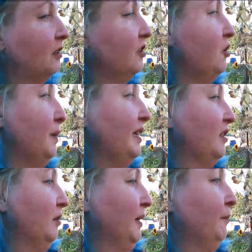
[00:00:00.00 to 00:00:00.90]
new peas
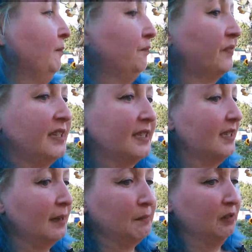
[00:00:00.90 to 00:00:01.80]
coming. They didn't
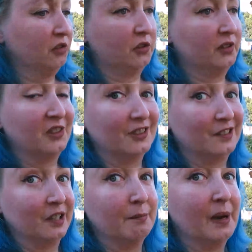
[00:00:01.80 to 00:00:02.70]
get mildew, they're just
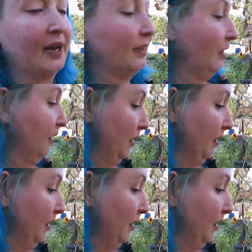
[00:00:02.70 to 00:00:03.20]
dying back.